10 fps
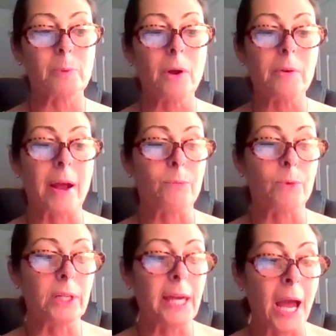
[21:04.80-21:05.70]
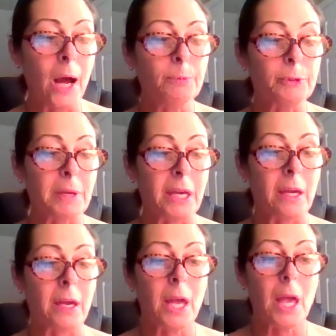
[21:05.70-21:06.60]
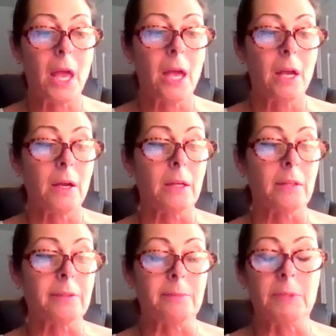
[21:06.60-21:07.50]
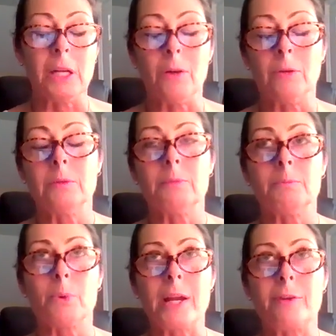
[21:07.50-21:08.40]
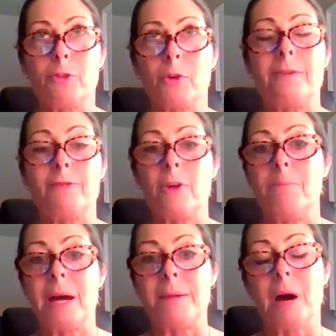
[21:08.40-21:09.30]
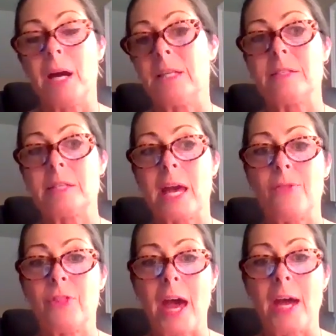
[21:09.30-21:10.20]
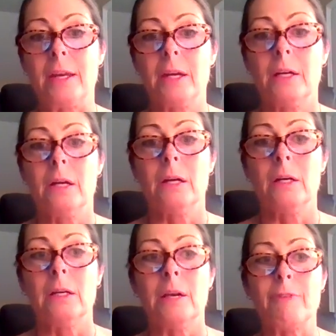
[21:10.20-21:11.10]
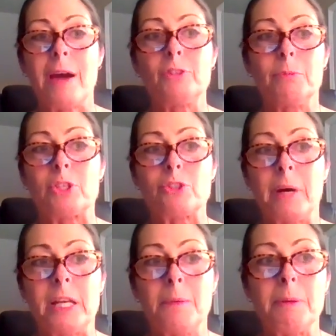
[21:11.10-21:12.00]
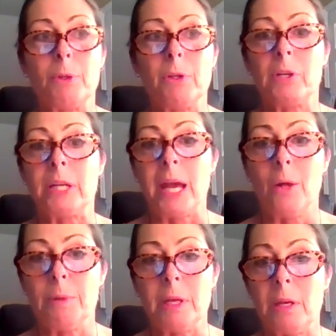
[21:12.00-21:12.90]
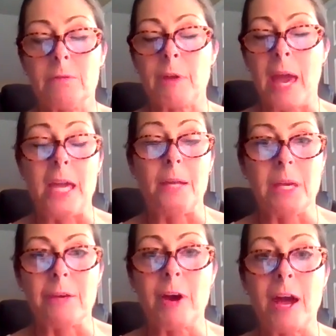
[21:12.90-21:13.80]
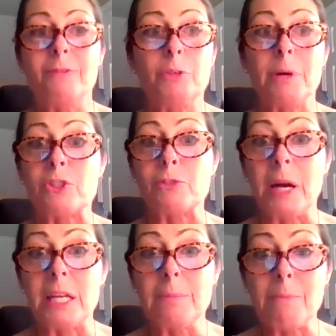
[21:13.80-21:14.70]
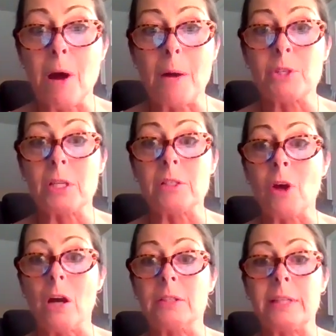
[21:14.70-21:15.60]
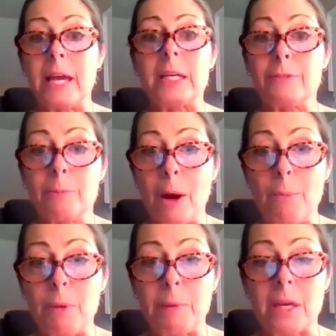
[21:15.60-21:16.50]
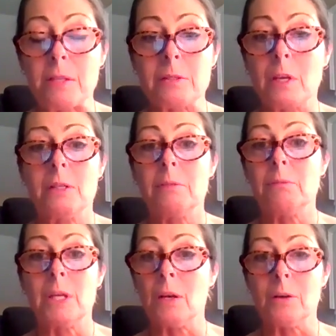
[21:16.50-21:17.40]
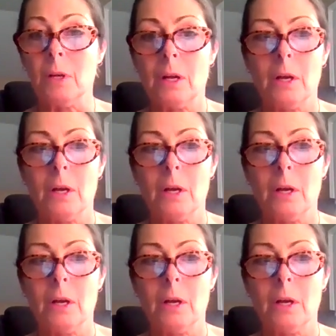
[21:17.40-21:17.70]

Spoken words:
program really helped me, you know, break free from my mindset that if I have too much money, people are going to hate me. If I have too much money, my mom's going to talk negative about me because, you know,